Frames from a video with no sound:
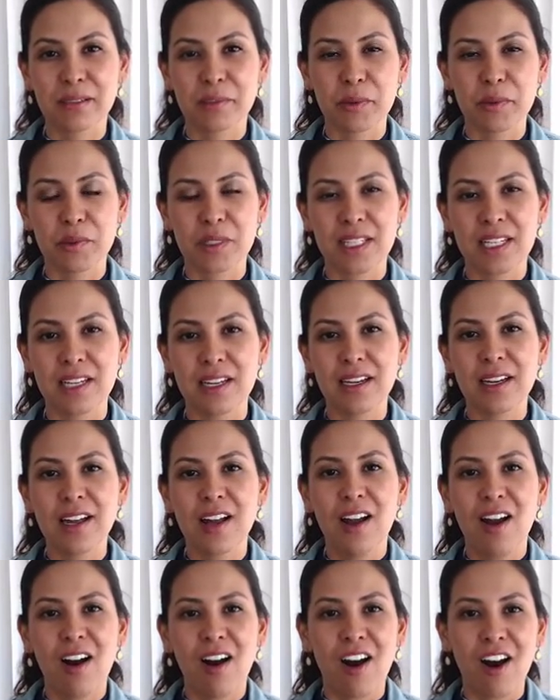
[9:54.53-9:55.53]
a boutique
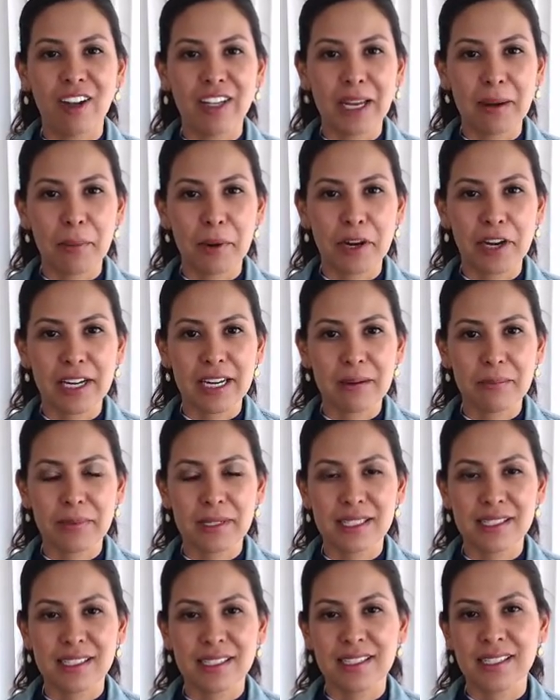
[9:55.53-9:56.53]
online marketing
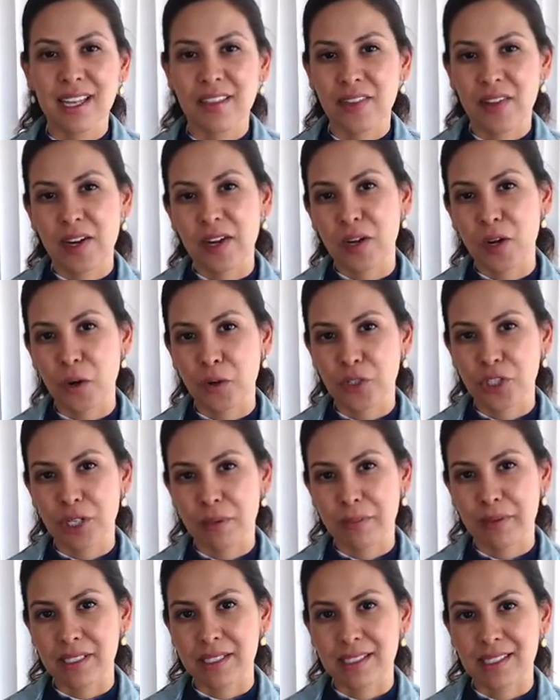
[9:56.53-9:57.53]
business, and then a
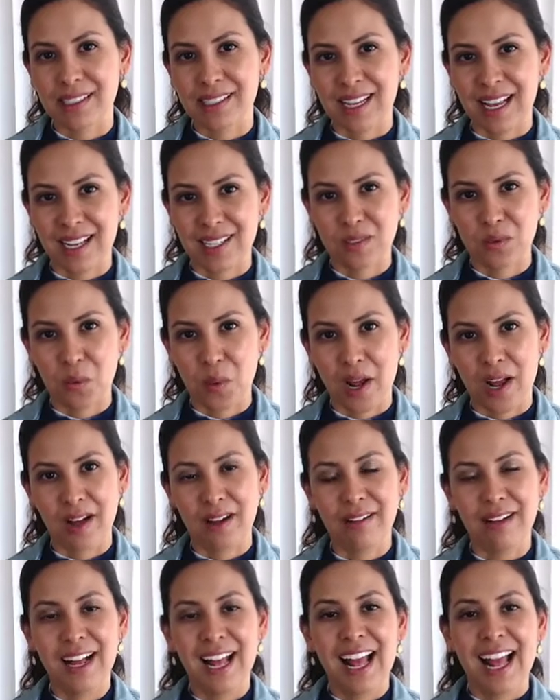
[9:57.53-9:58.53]
coaching business as
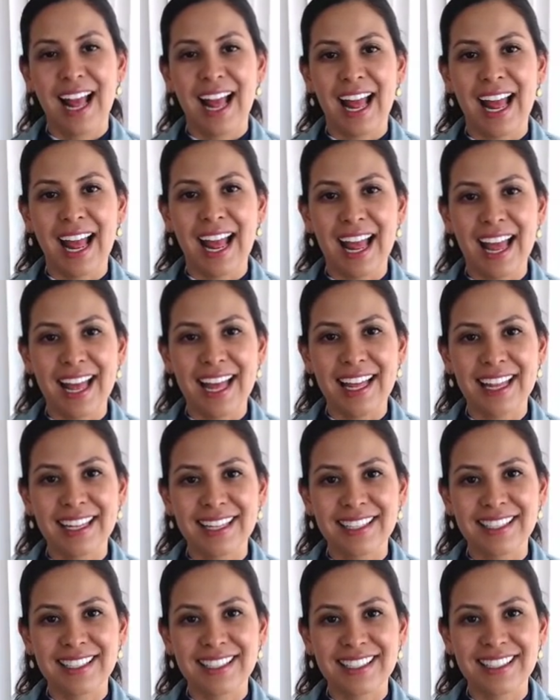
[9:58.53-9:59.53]
well.
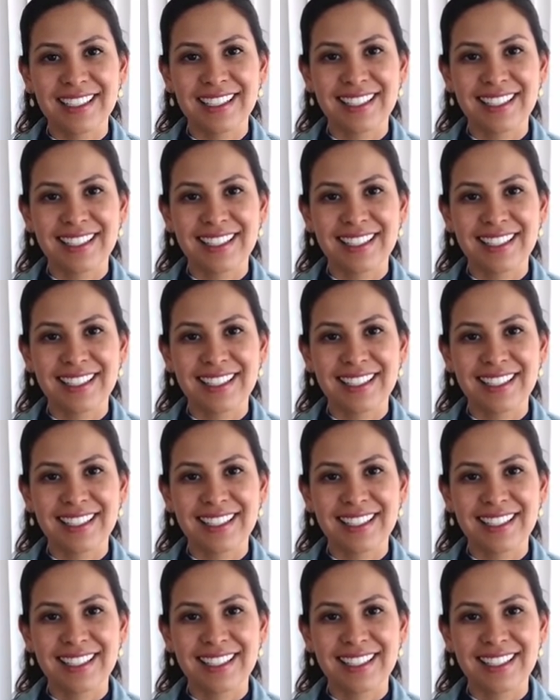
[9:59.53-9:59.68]
And